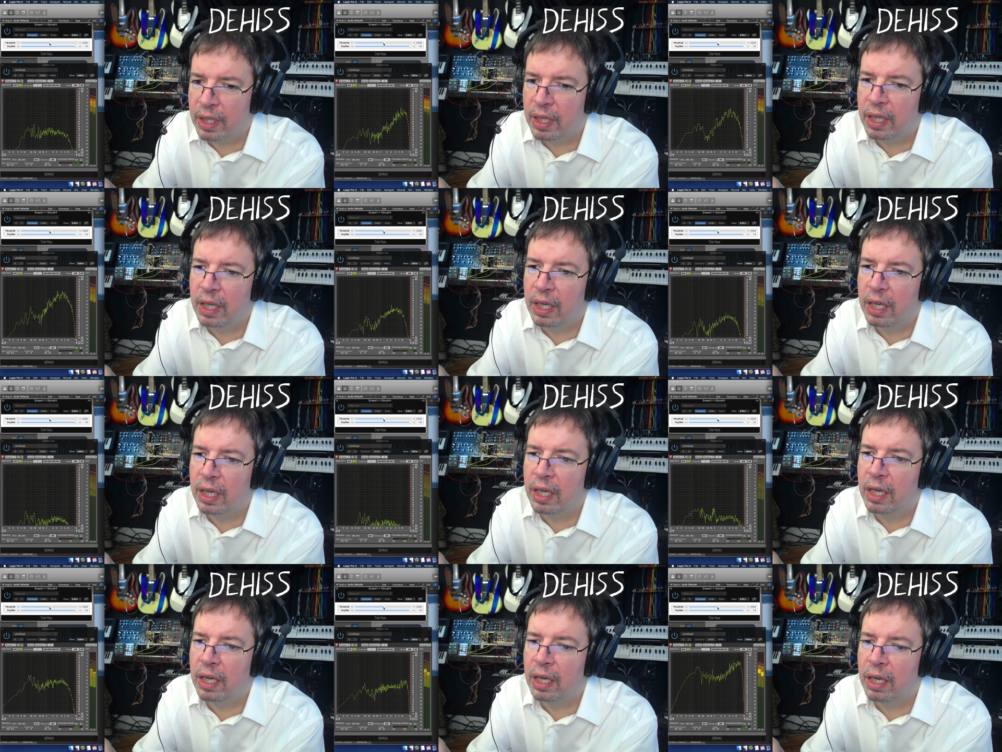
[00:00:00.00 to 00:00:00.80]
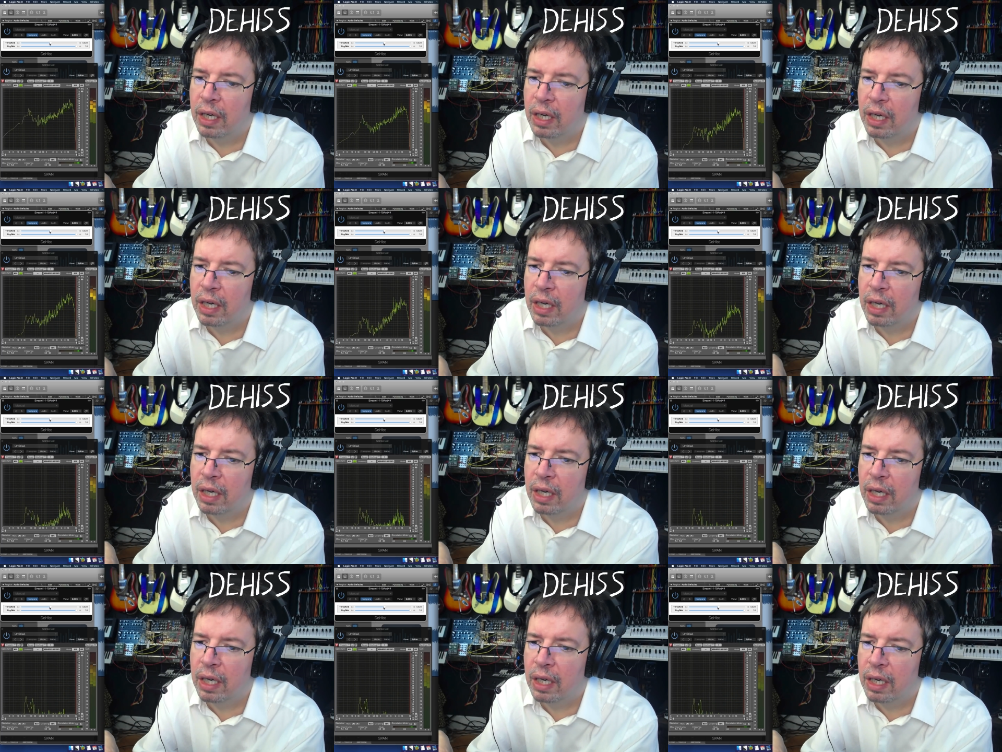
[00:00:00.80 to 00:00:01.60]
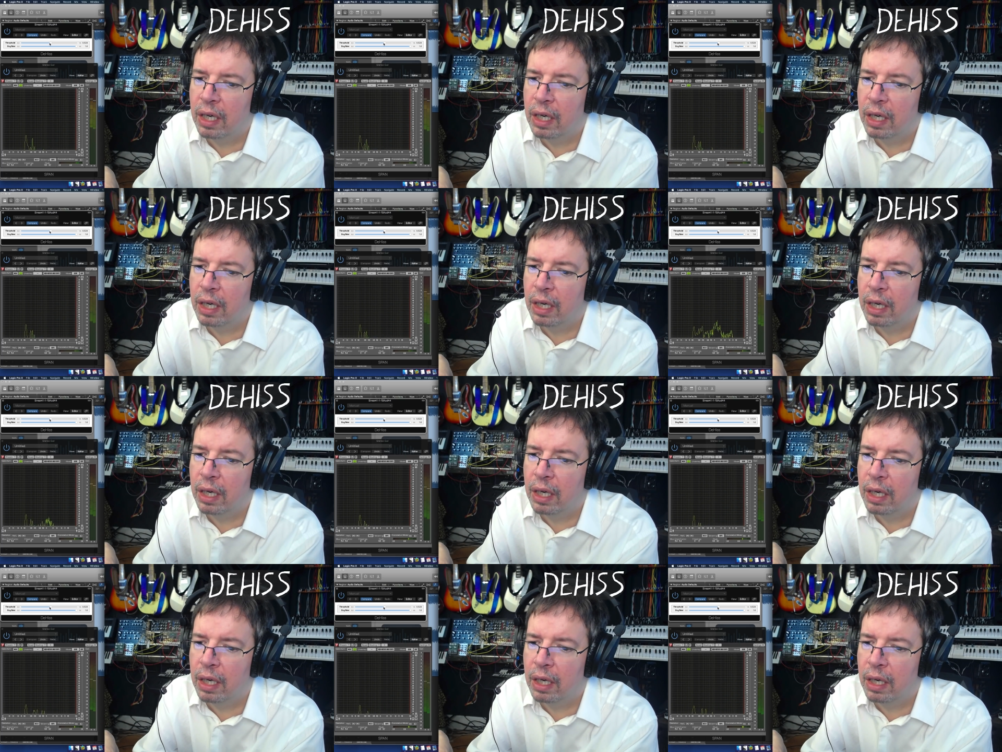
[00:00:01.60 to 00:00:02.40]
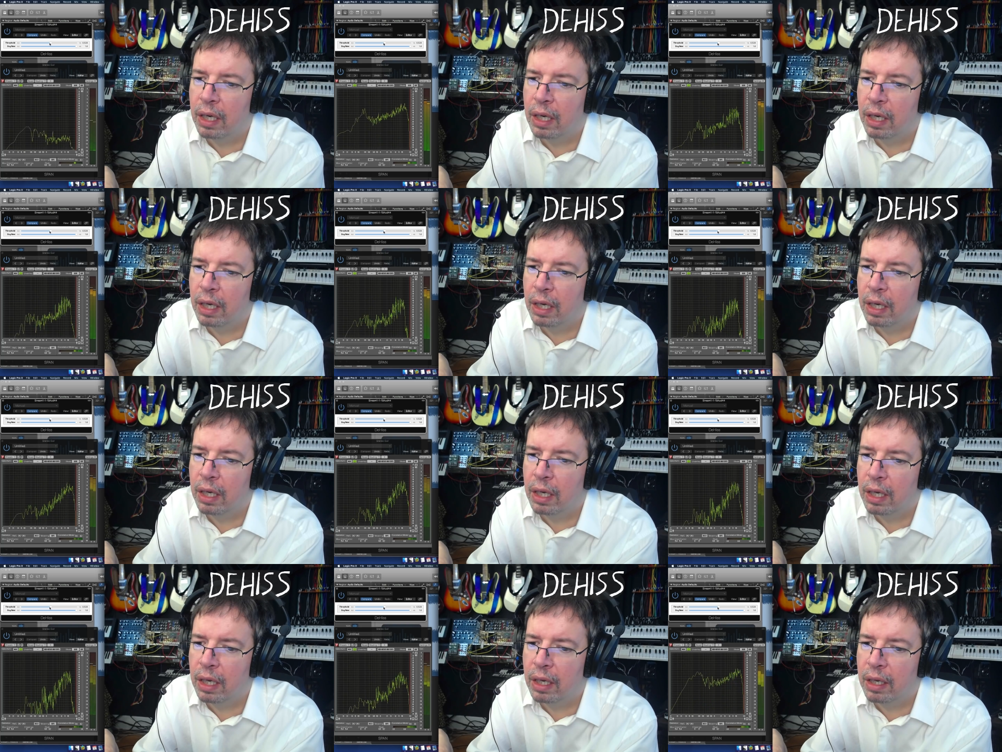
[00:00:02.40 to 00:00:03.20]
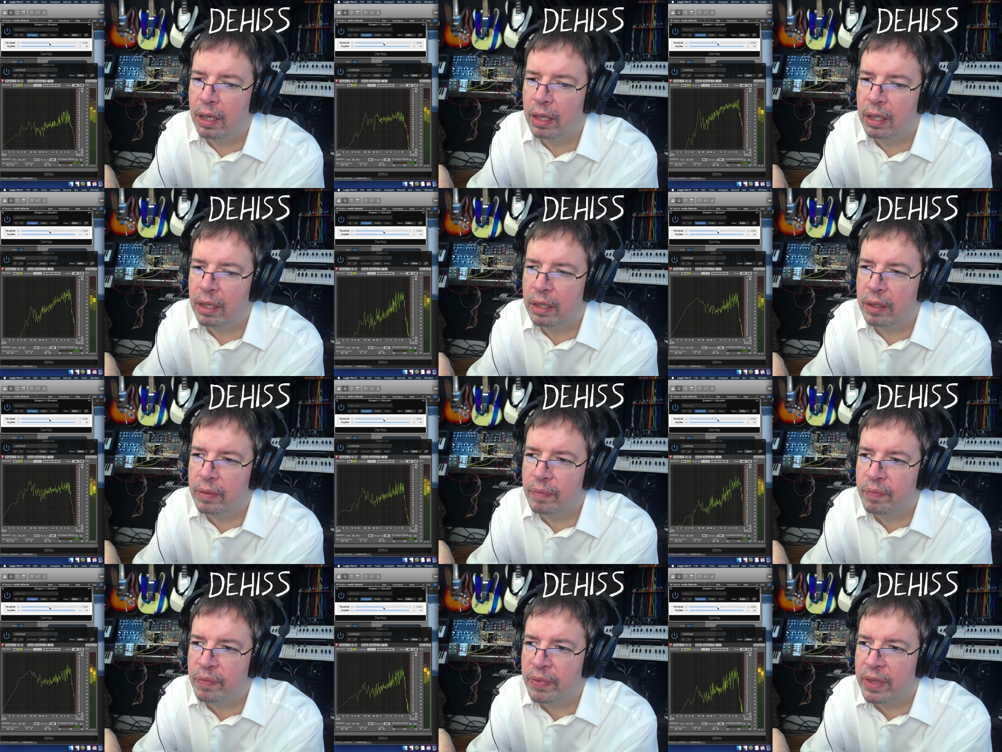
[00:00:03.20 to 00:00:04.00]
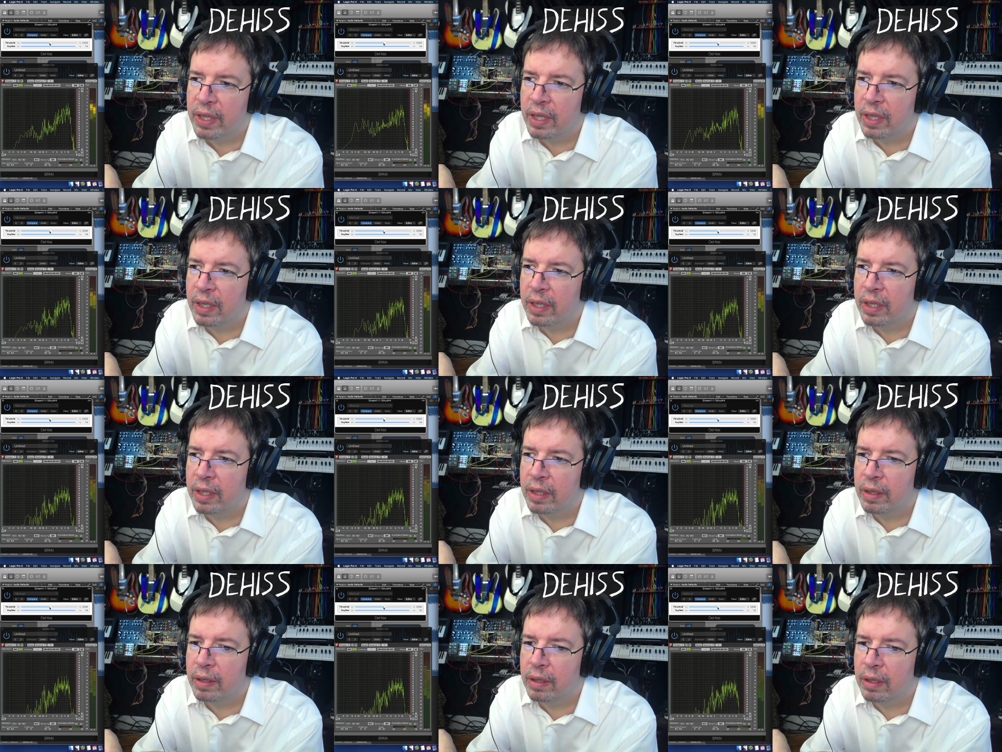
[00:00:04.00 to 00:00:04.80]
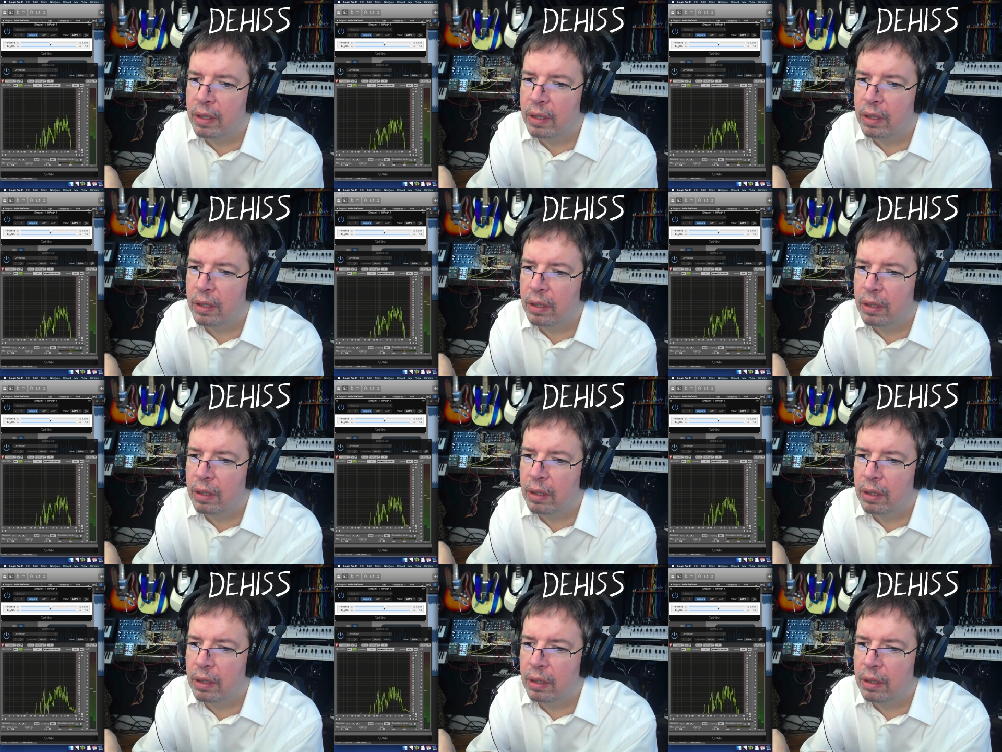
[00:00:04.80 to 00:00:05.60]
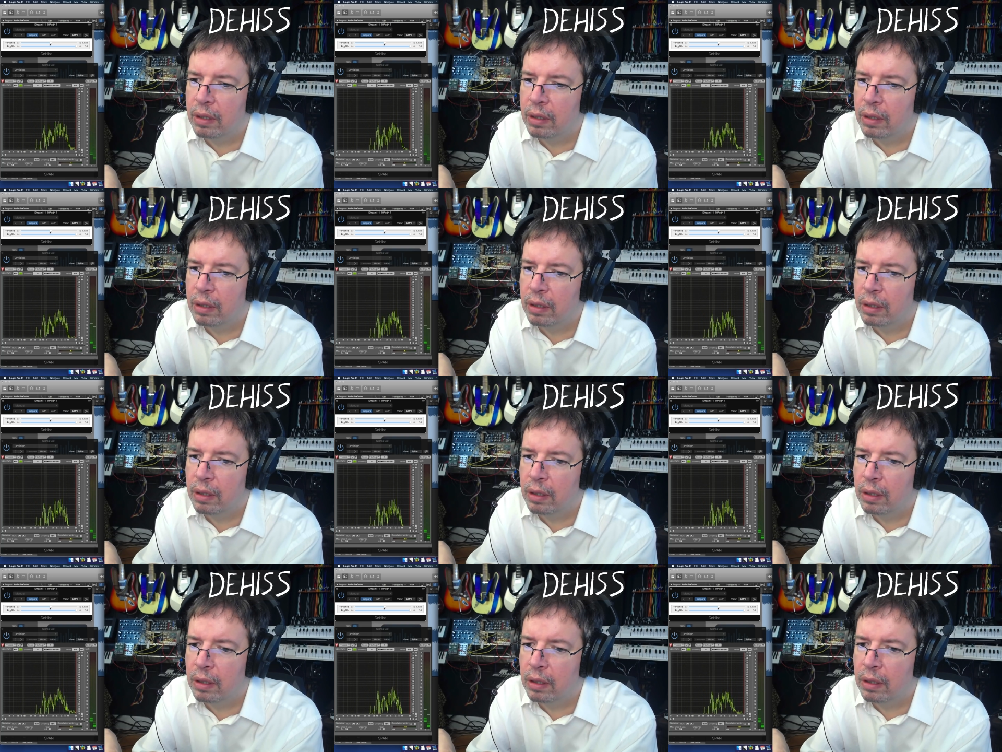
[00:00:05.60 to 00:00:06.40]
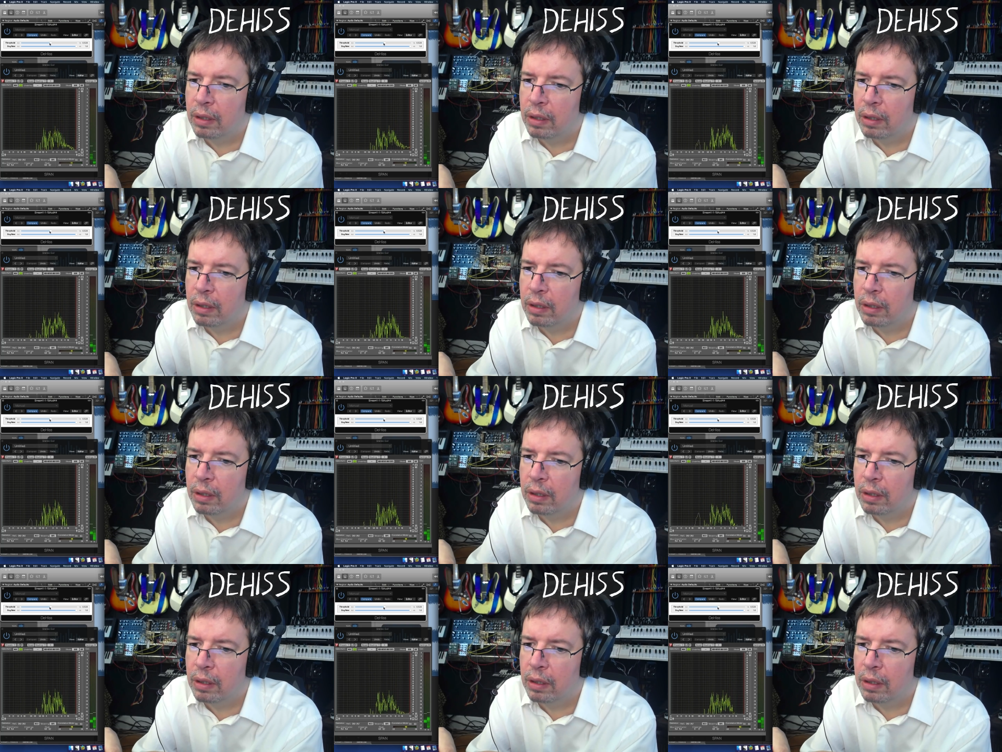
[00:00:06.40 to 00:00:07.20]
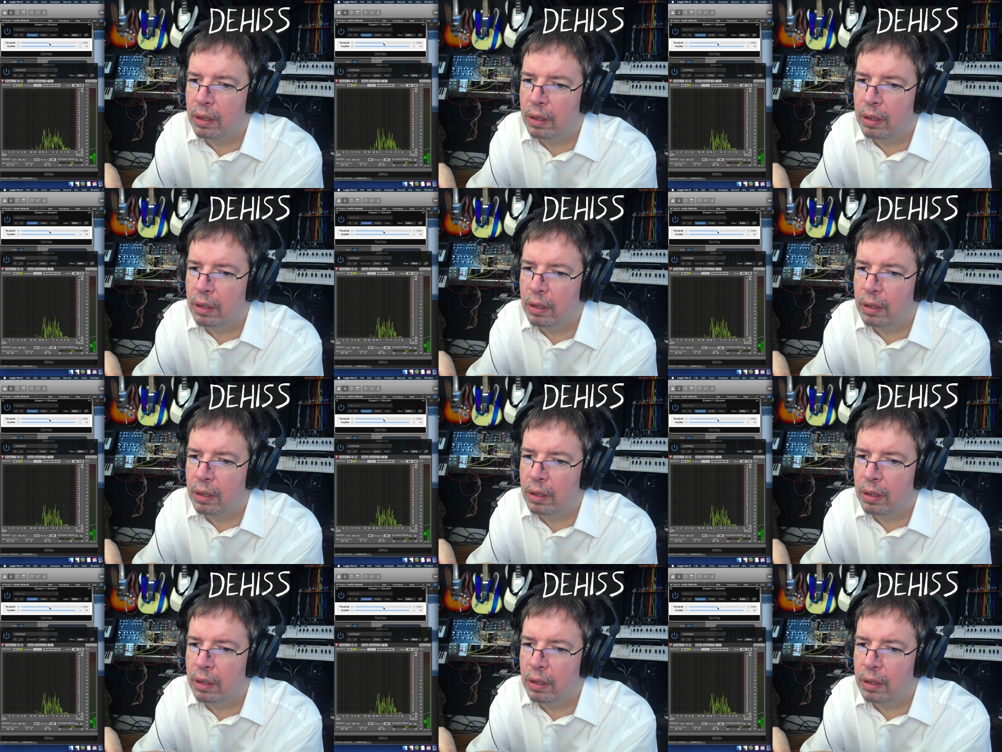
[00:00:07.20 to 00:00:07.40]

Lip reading: Nothing is said.